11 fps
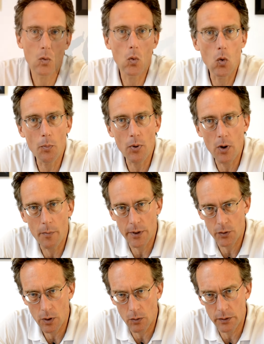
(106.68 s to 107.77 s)
or
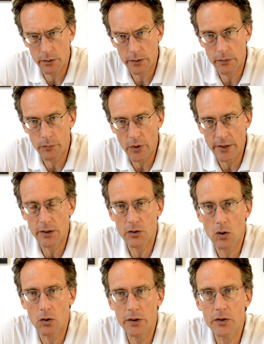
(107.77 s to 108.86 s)
permanent residence
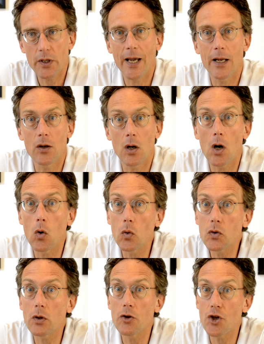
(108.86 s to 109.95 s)
holders cannot
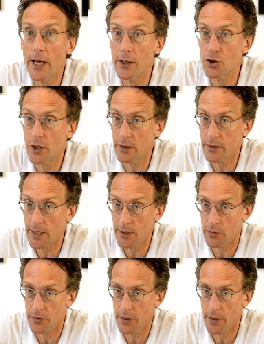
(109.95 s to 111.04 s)
also change their
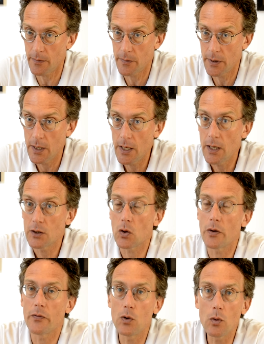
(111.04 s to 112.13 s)
status here. So
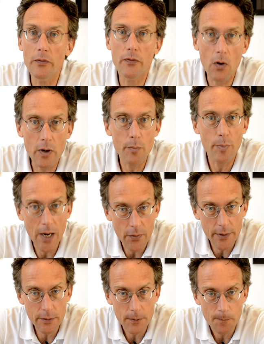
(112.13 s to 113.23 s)
if you're a foreign
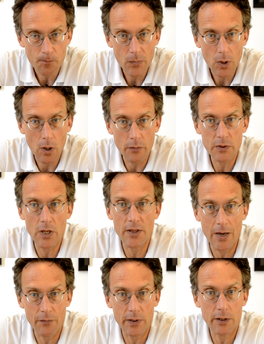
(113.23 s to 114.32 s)
parent of a South
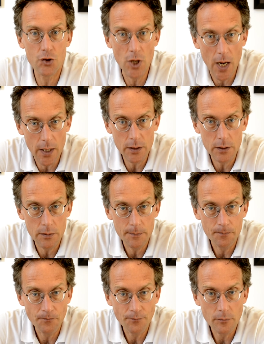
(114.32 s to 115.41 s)
African child,
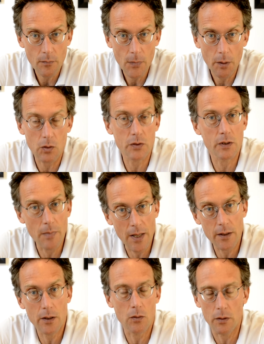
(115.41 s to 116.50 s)
because the
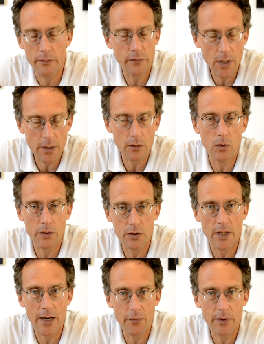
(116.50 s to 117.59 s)
mother or the father was
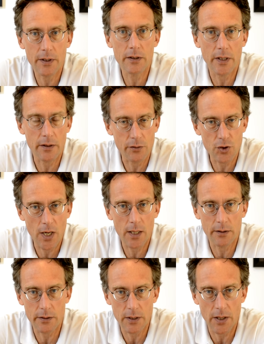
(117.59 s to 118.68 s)
South African and the child
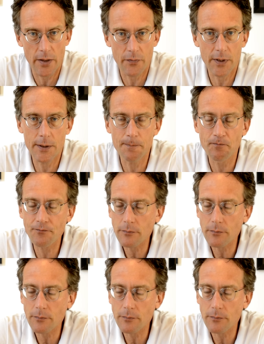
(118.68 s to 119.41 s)
is South African,